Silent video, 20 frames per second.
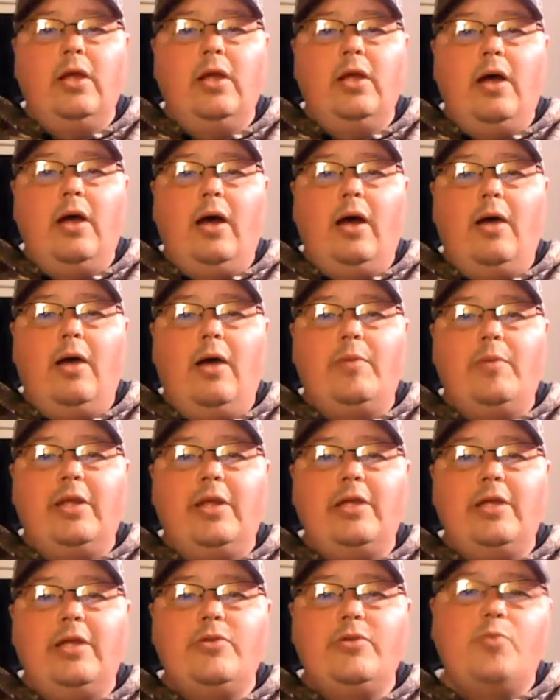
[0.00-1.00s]

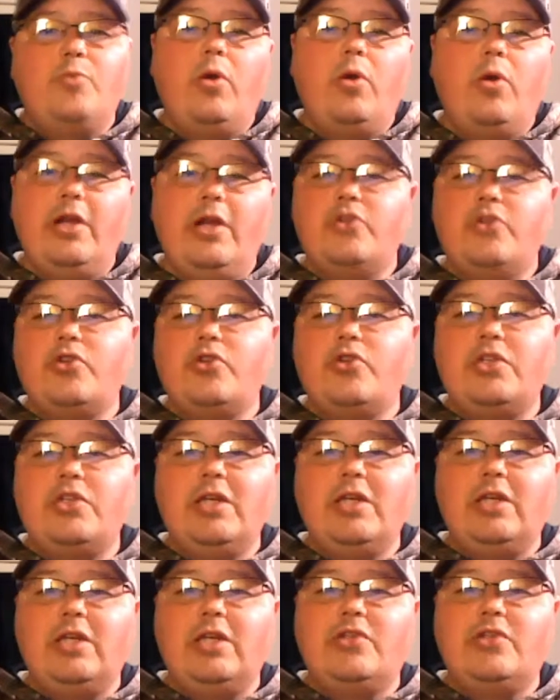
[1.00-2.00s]
And he was more
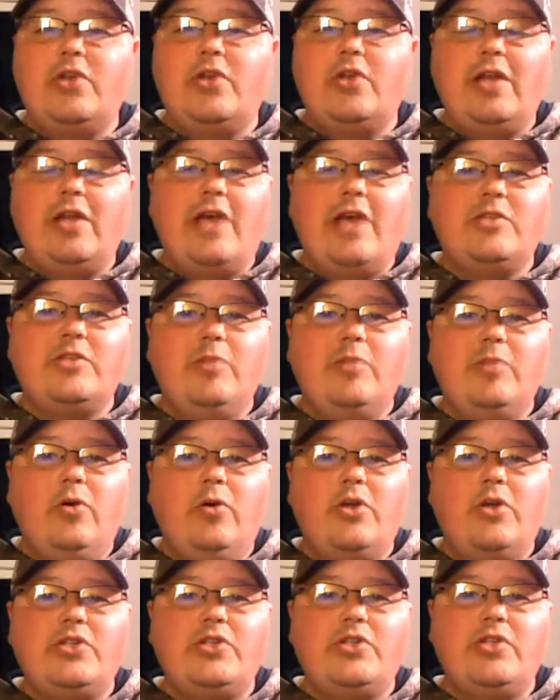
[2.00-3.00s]
interested and started asking me
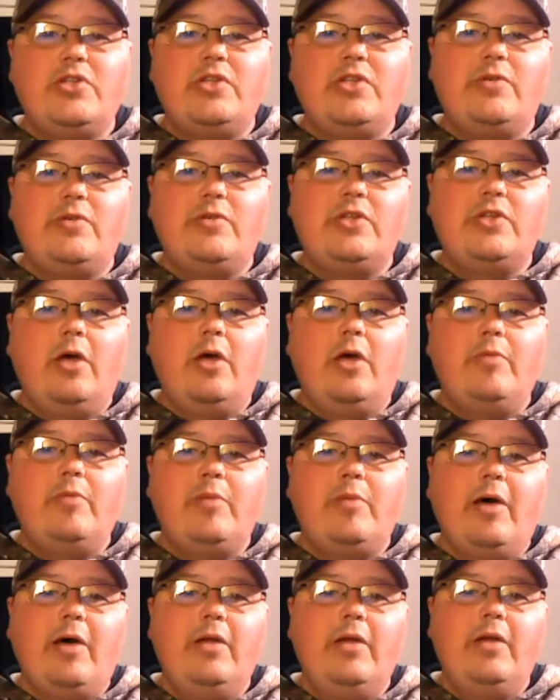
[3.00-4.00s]
questions. He was telling me
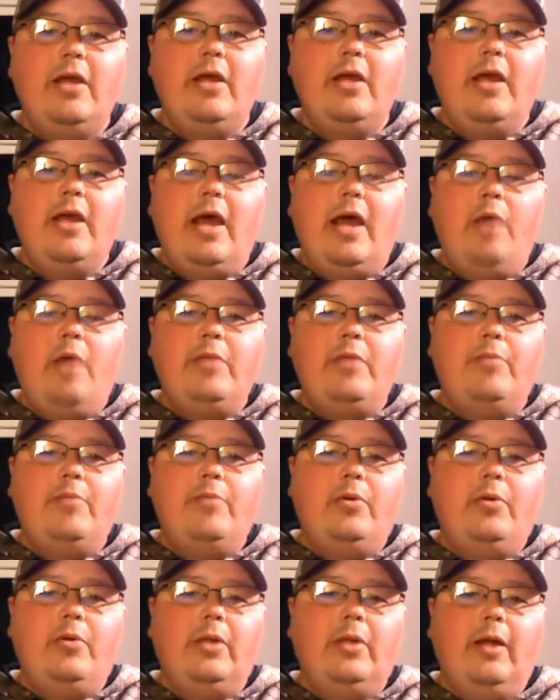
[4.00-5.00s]
about how
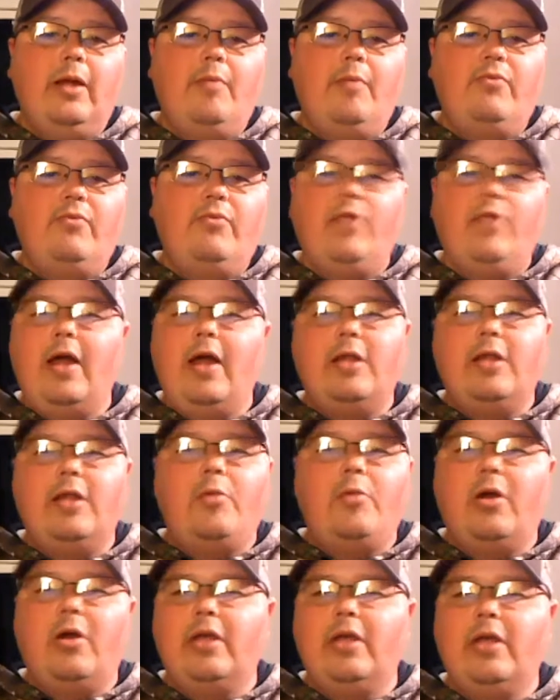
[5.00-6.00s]
people fly in
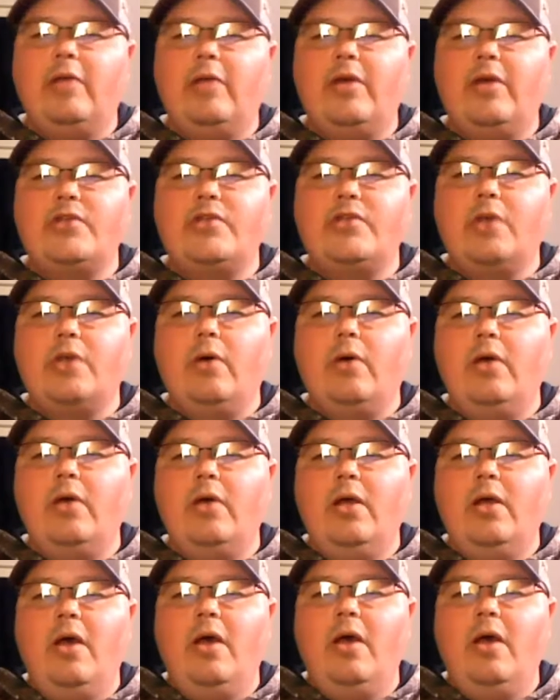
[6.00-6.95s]
the park anyway. So,